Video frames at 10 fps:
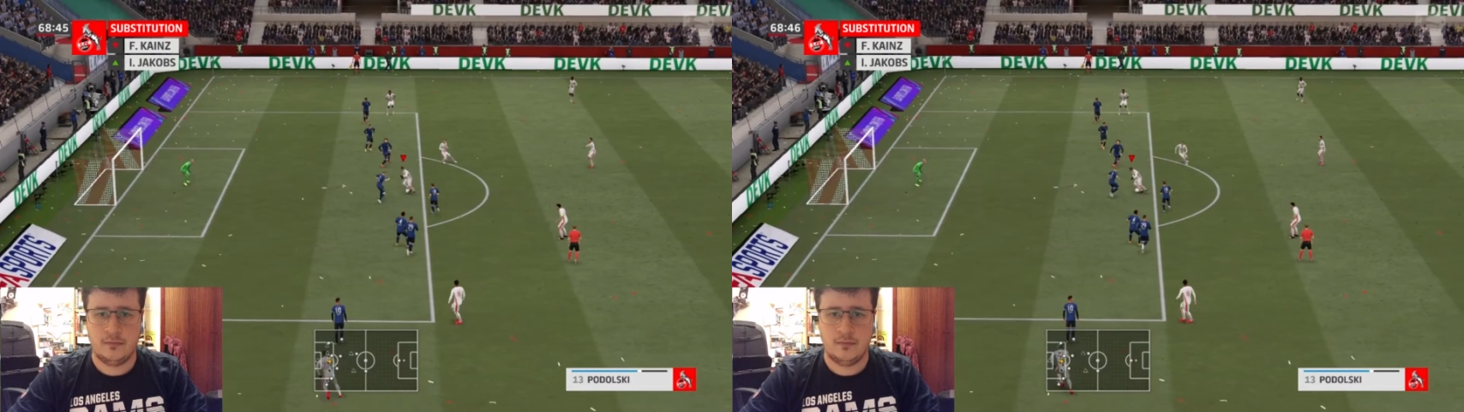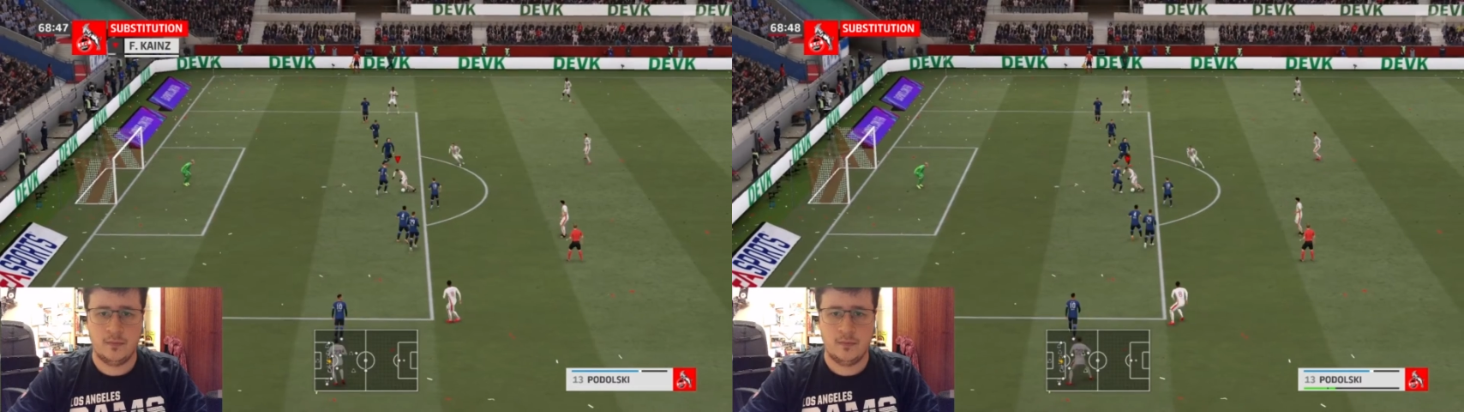
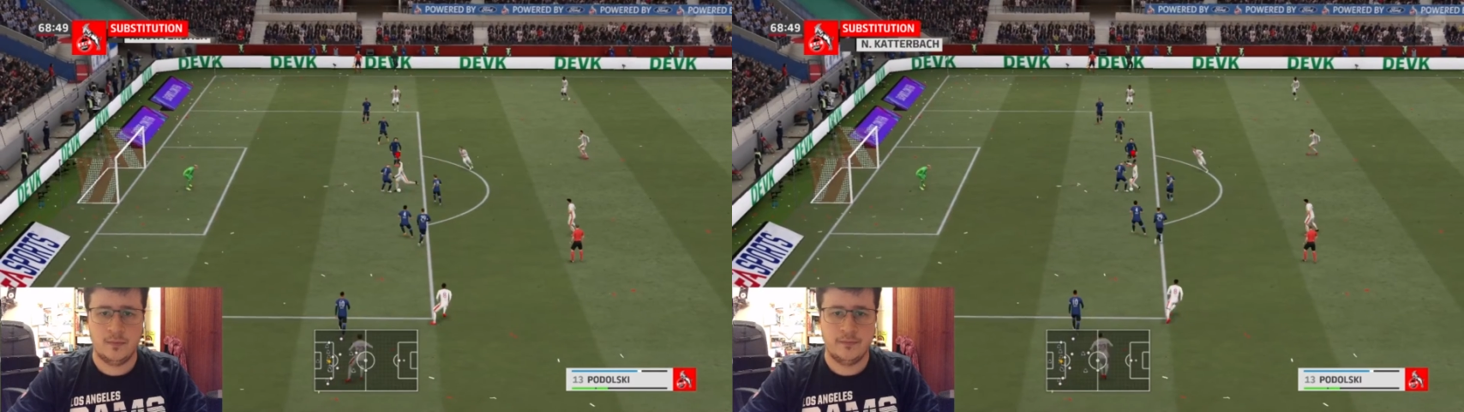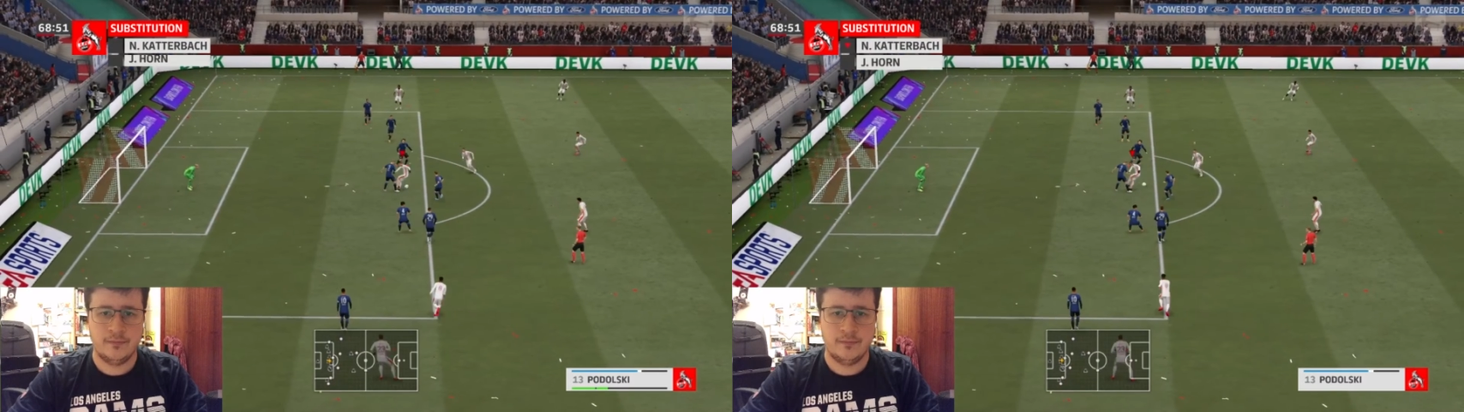
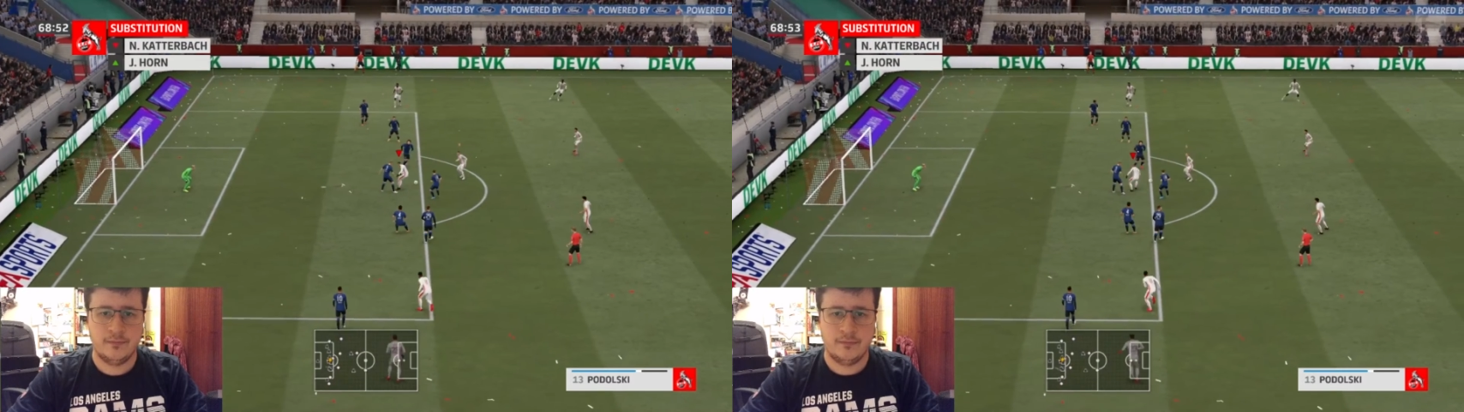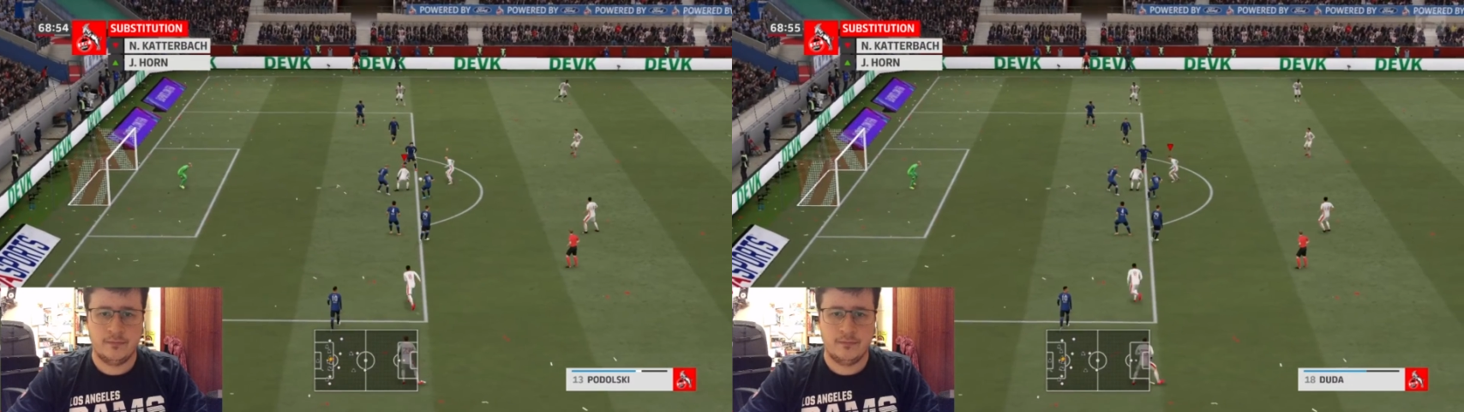
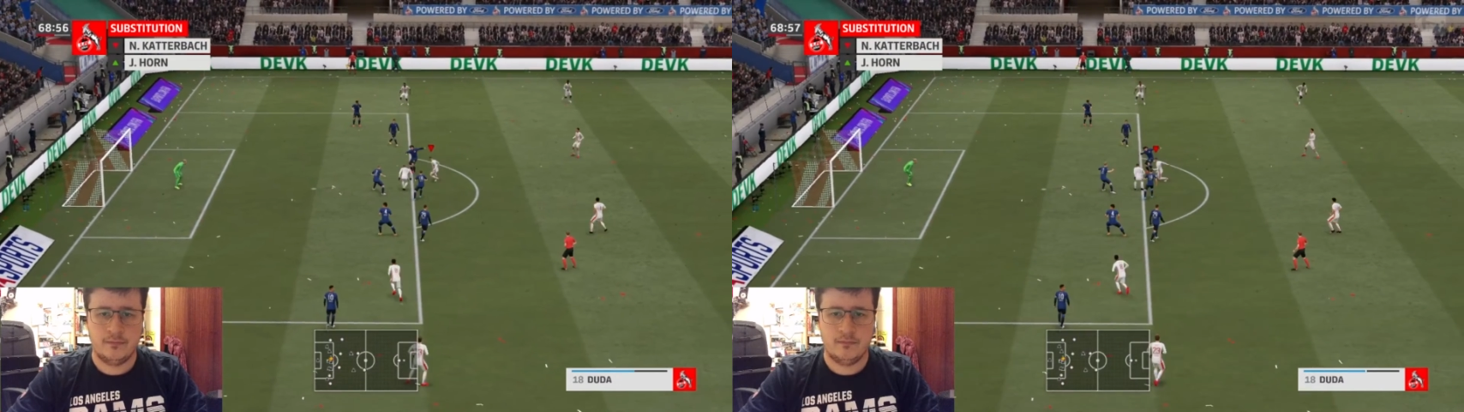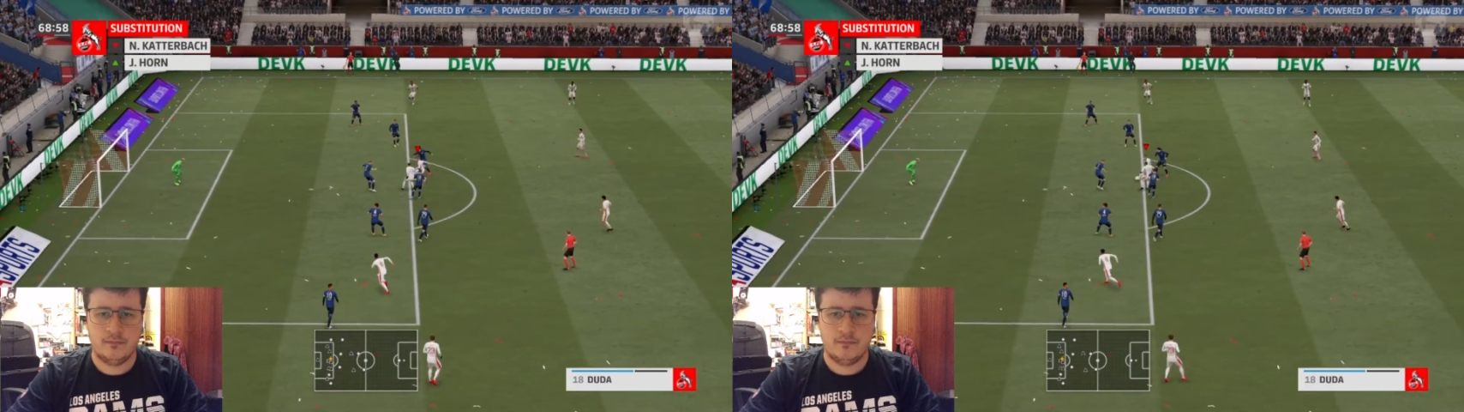
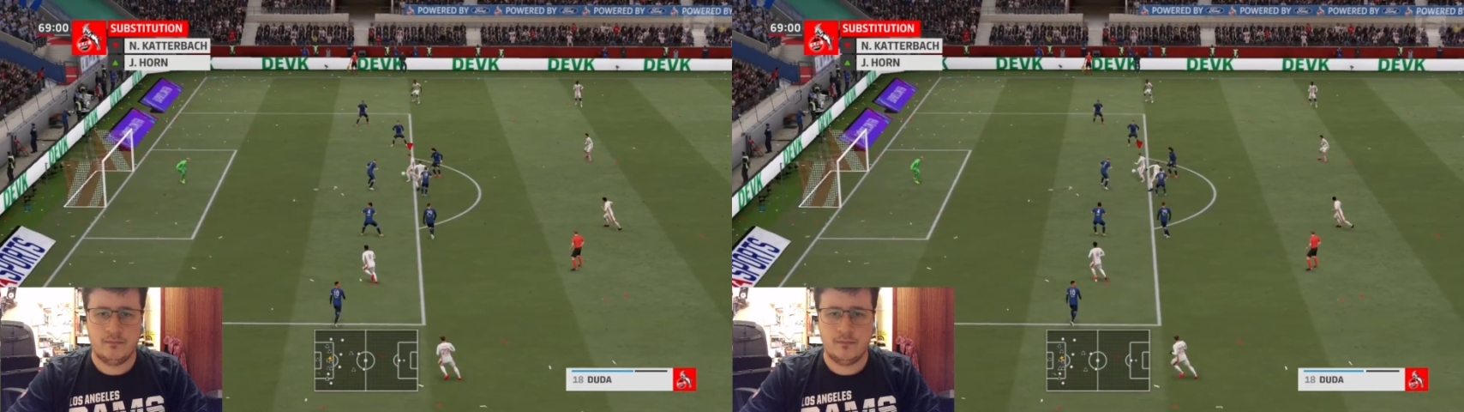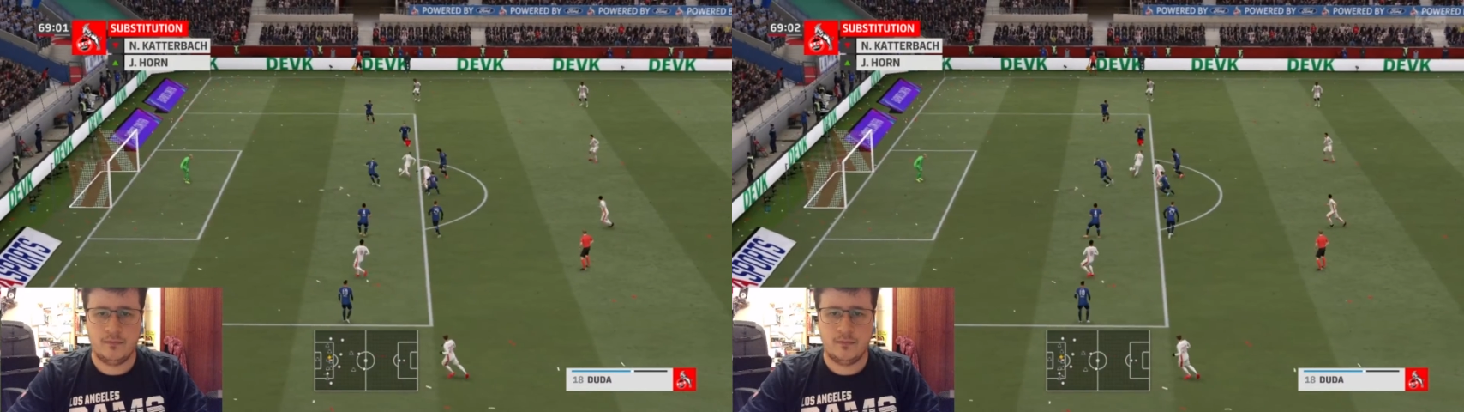
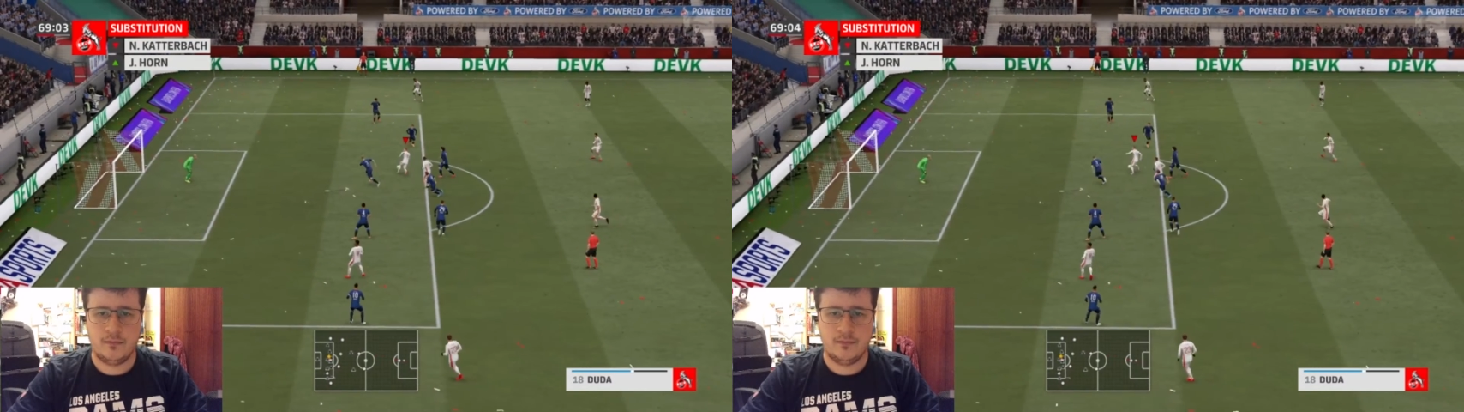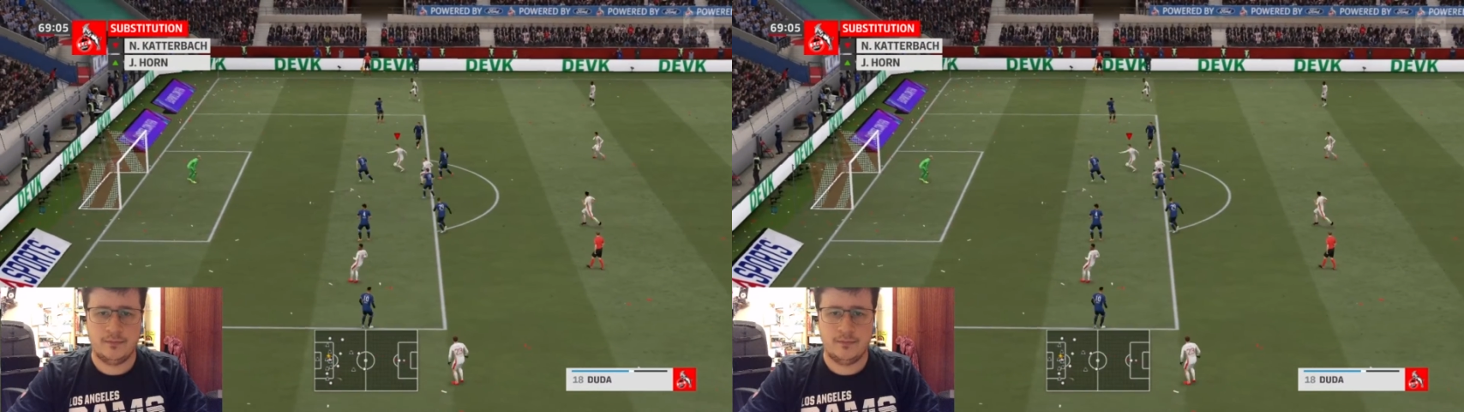(no one is talking)